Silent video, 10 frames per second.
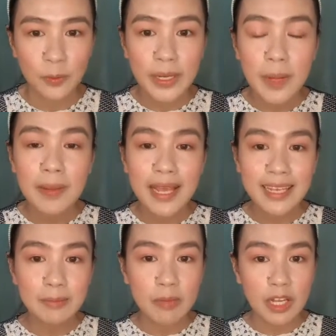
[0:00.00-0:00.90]
When
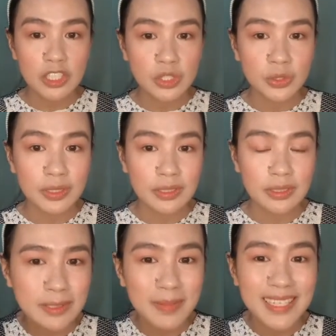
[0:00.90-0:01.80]
applying blush on,
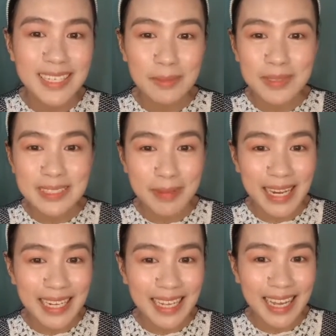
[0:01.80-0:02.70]
mas maganda na
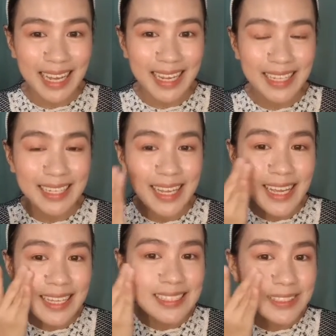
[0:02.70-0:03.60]
mag-smile ka and
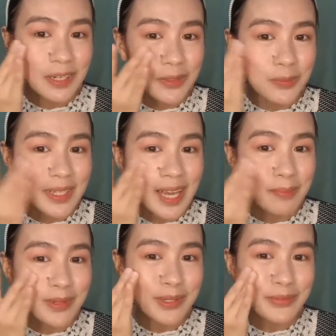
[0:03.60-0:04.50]
start with the
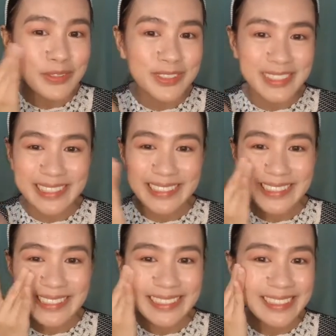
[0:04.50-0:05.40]
apple of your
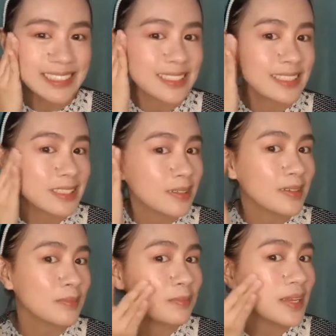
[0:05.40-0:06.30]
cheeks.
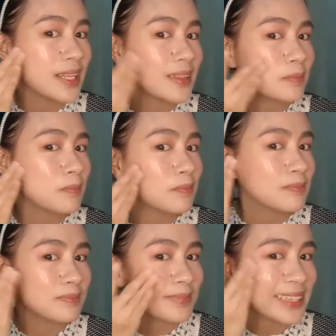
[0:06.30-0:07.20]
Blend
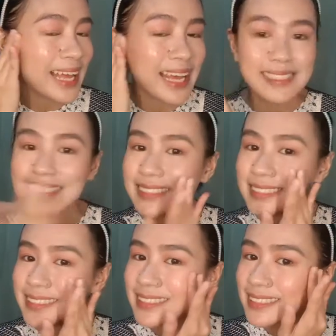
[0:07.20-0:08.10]
pataas.